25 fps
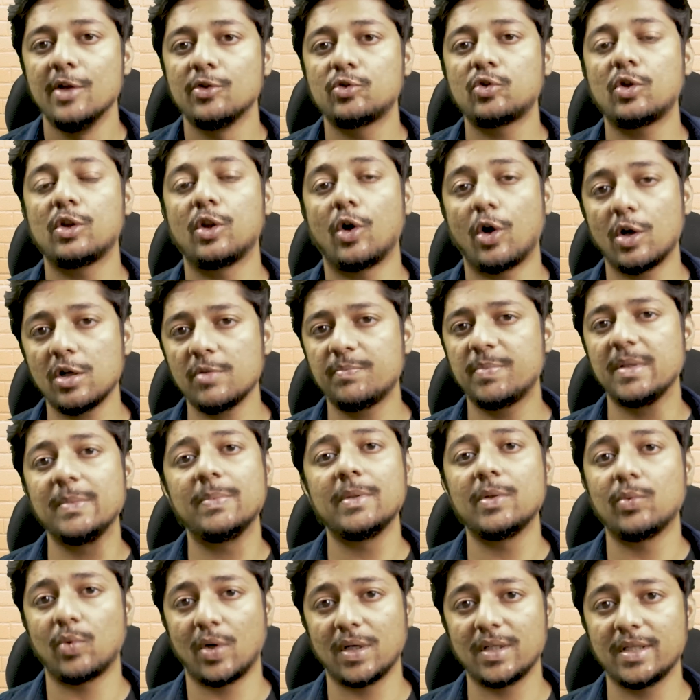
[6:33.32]
So a lot of
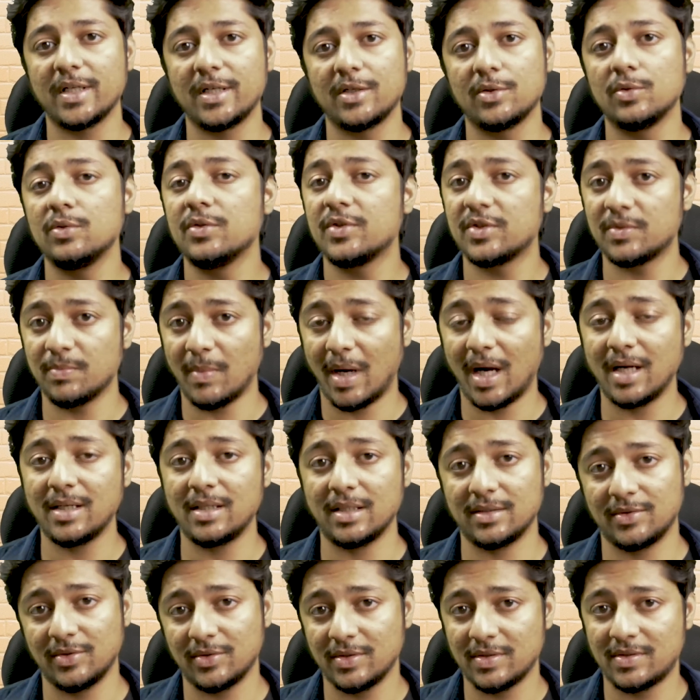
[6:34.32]
people, what they do,
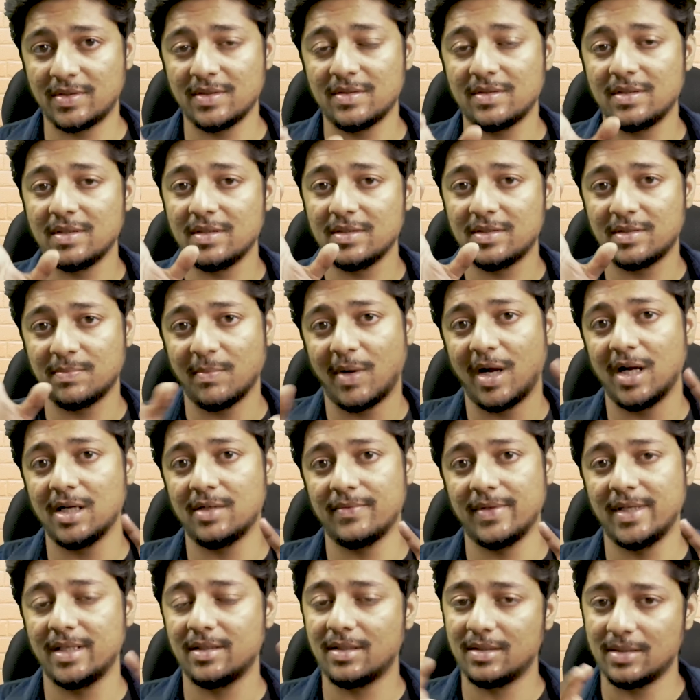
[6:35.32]
smart. So this is the smart
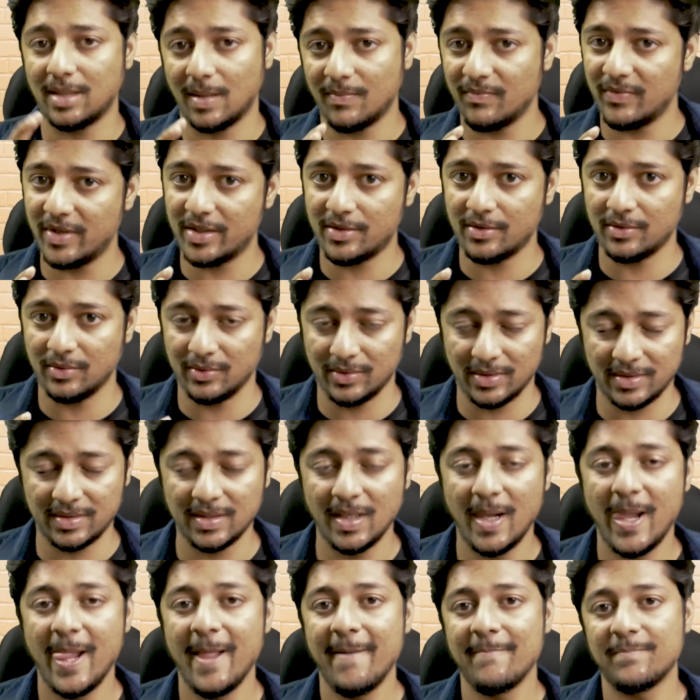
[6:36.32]
way and the dumb way to do this.
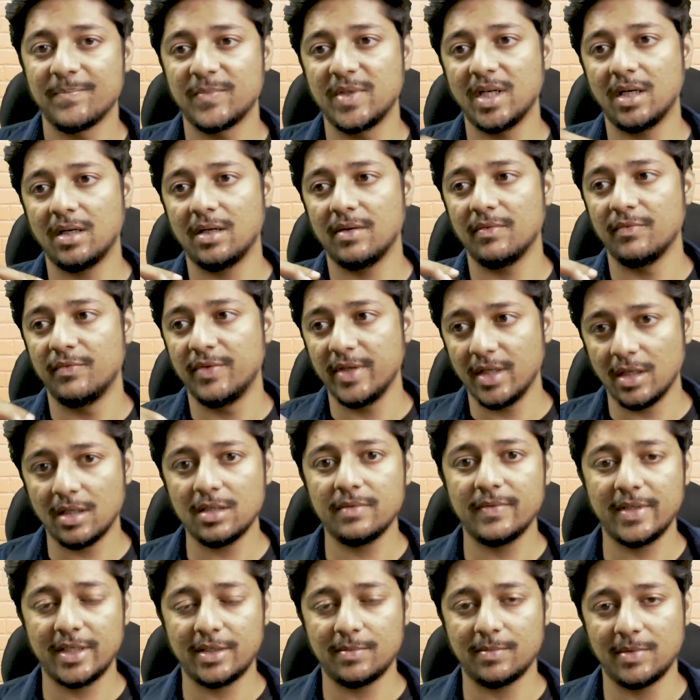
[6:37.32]
The
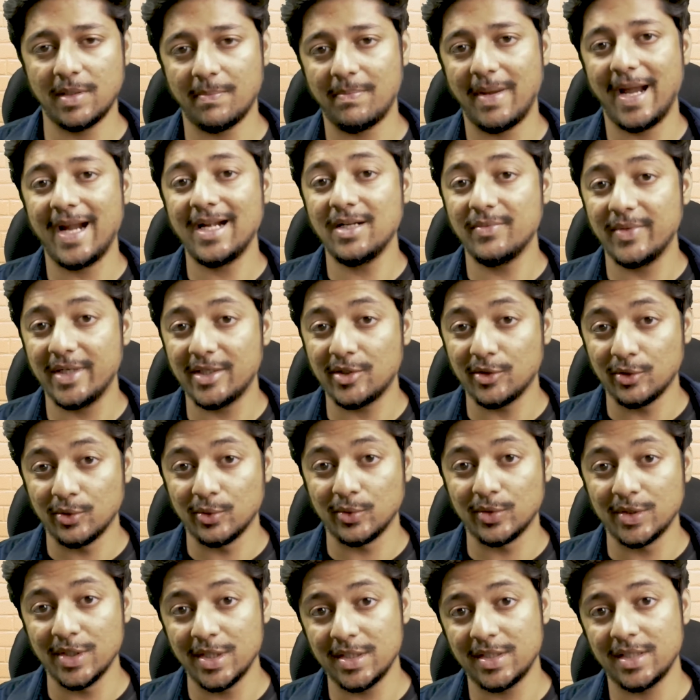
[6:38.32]
weird way, the bad way to
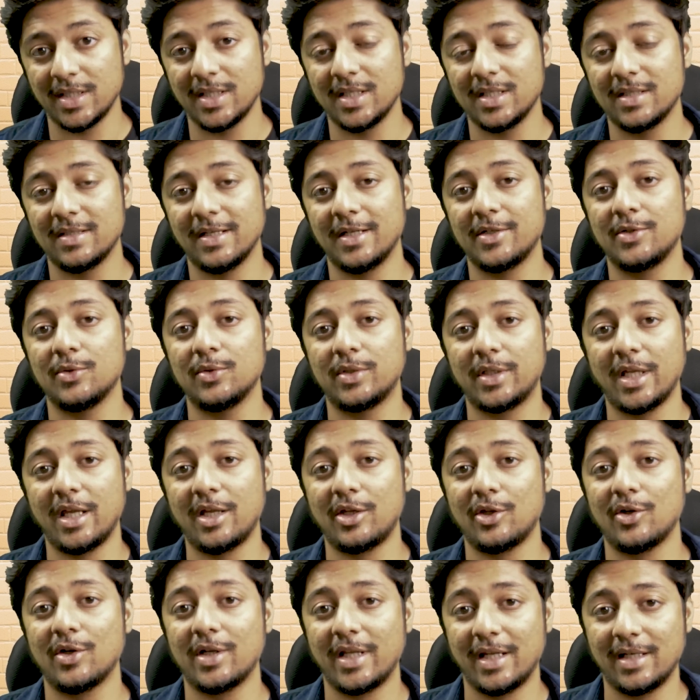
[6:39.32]
do this is that you
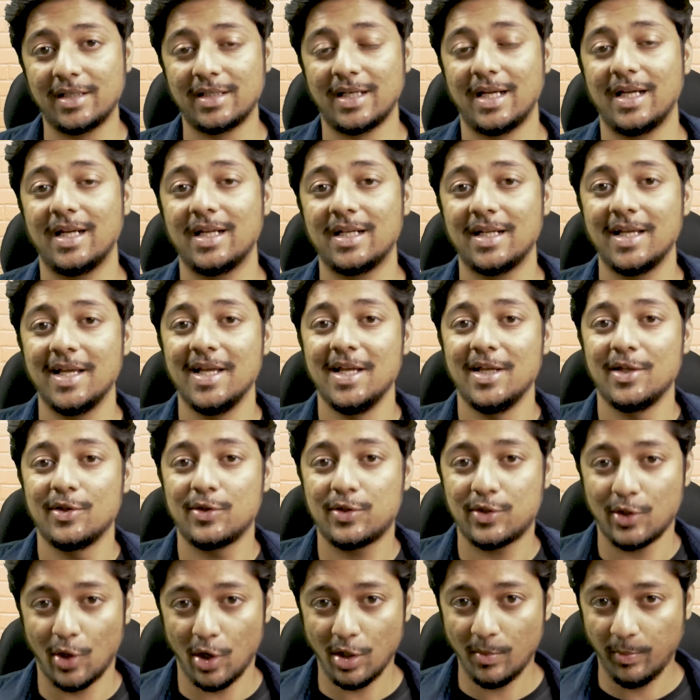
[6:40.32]
take your entire
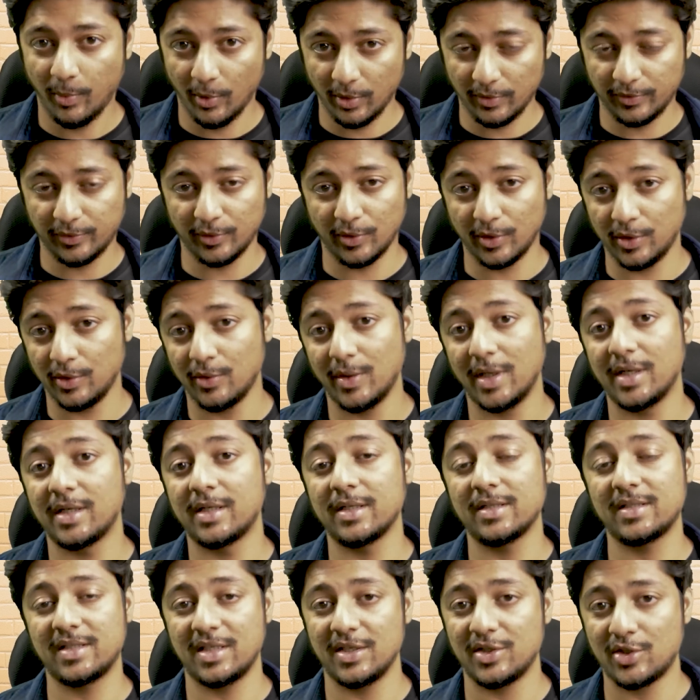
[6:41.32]
stock portfolio and
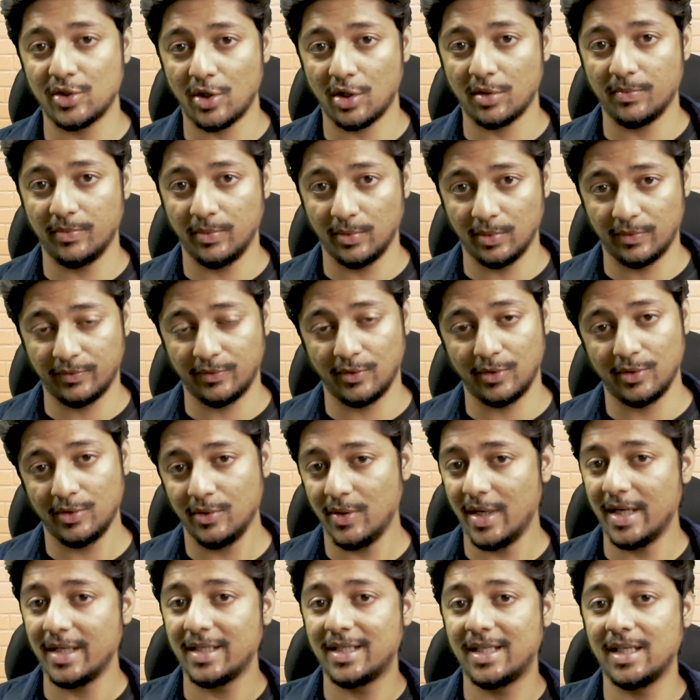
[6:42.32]
risky stock
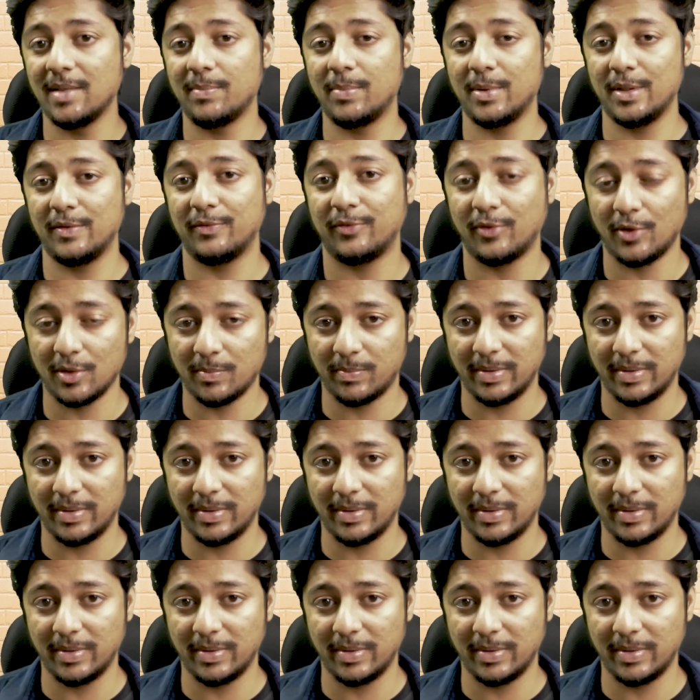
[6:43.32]
portfolio and keep it for